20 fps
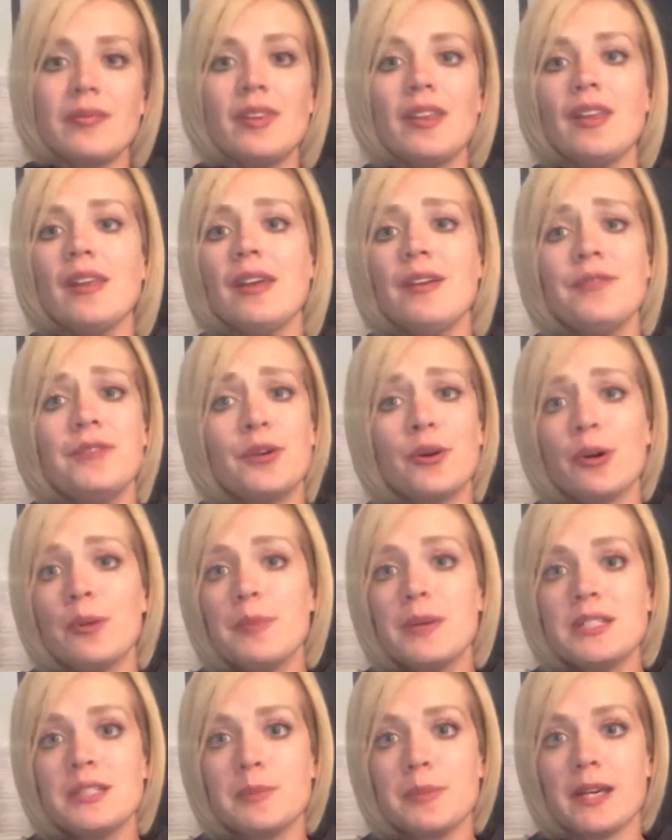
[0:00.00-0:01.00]
If your
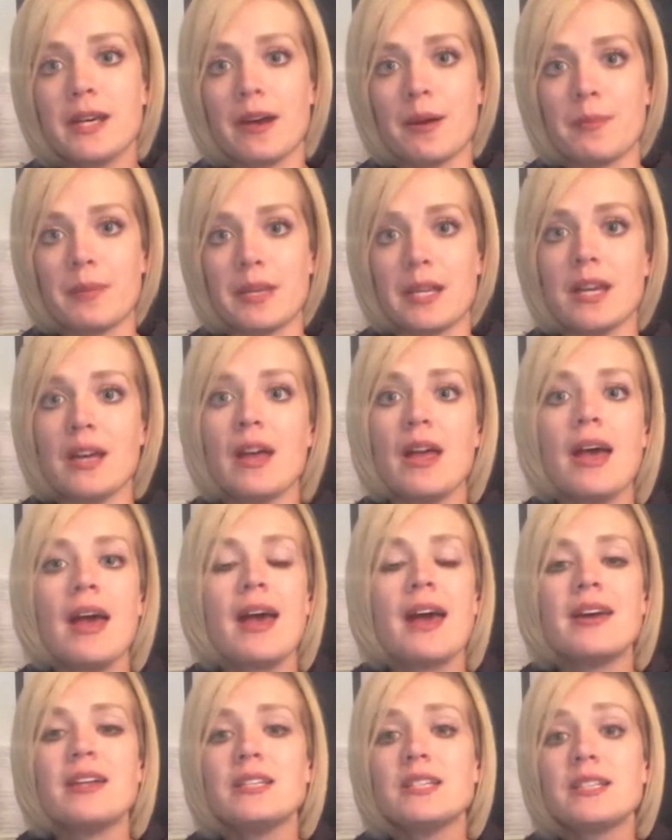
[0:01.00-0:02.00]
B2B company
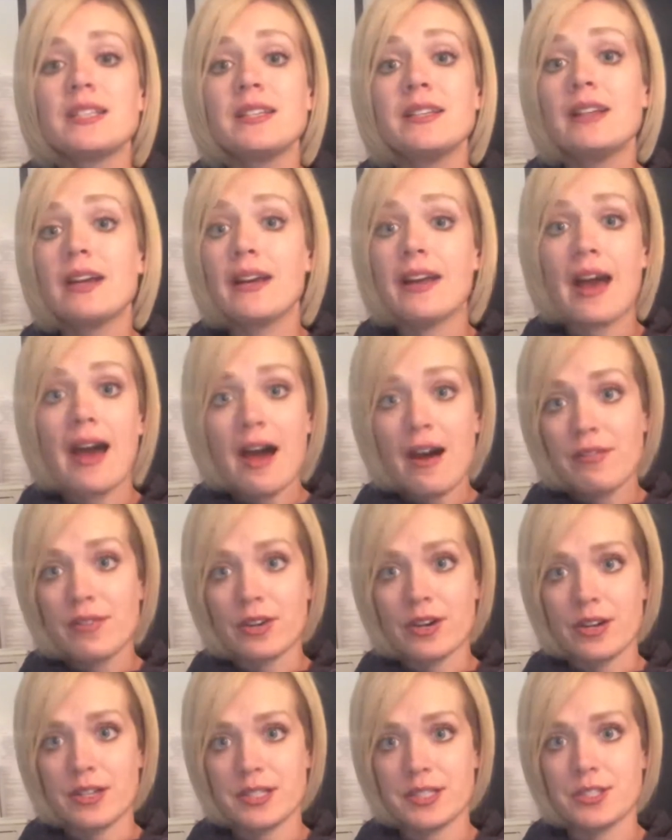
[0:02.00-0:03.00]
doesn't yet have a
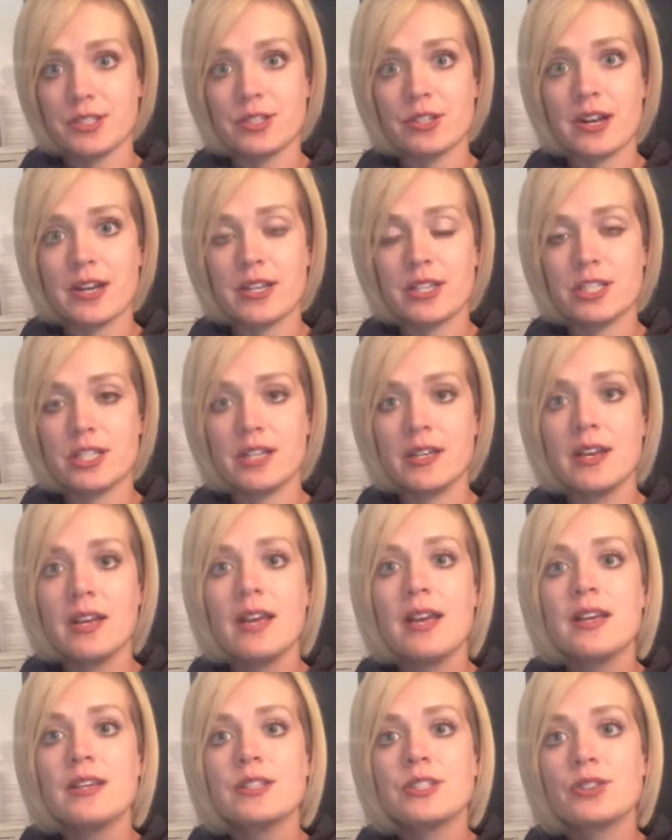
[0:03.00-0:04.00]
content strategy,
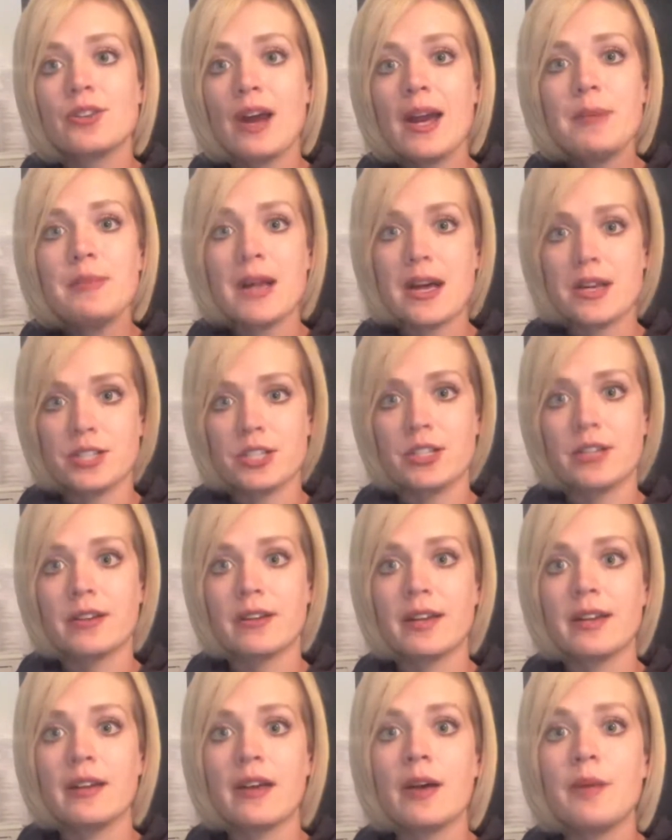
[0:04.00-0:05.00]
Scribe National
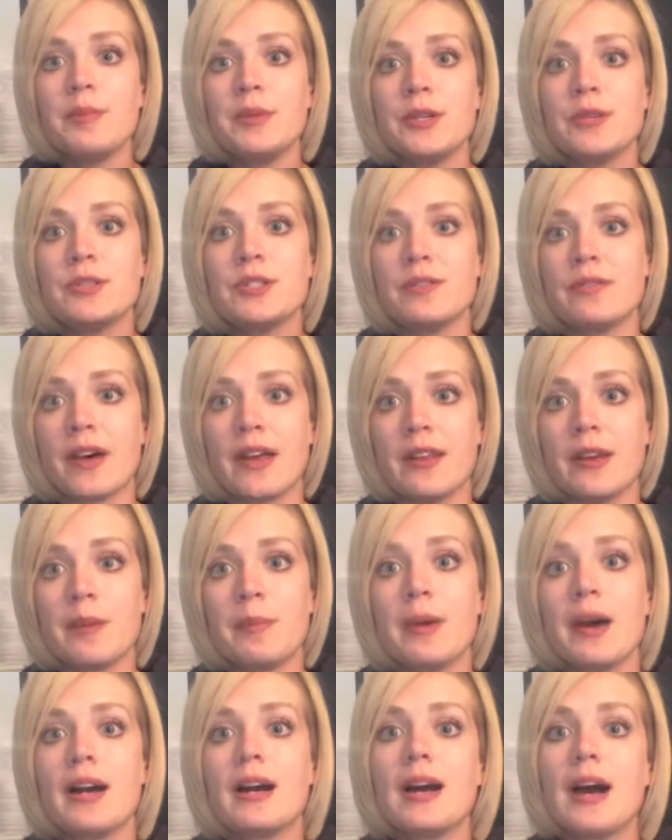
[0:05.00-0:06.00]
can help you develop
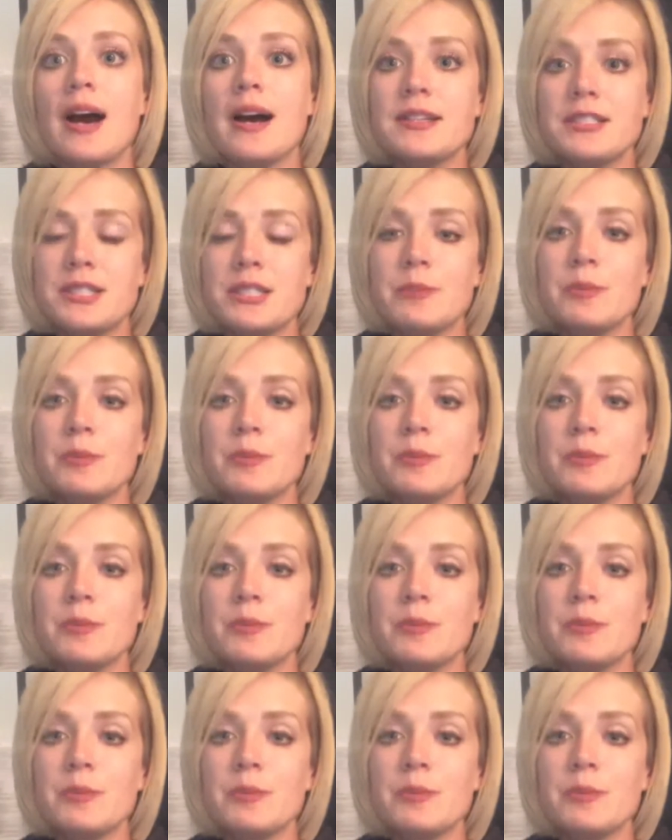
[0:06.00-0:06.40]
a customer